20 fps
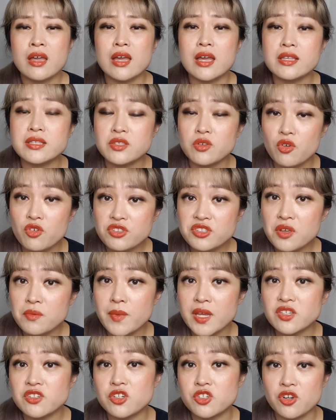It's also
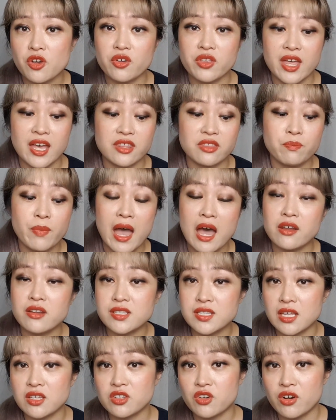meant to show that
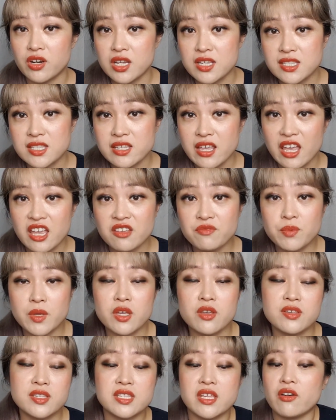powder sunscreen is safe
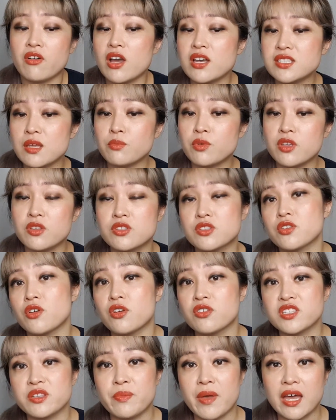because there are some
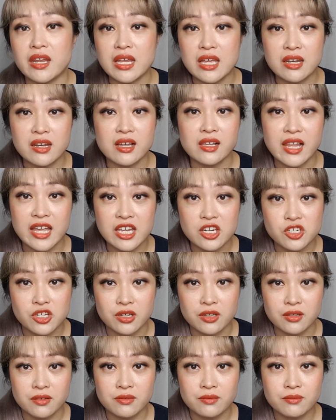concerns about
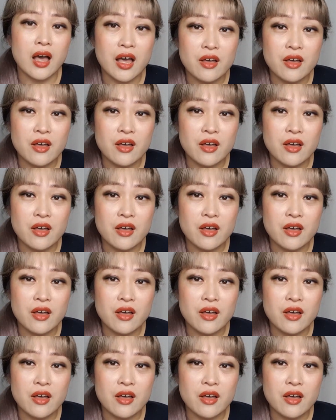inhalation.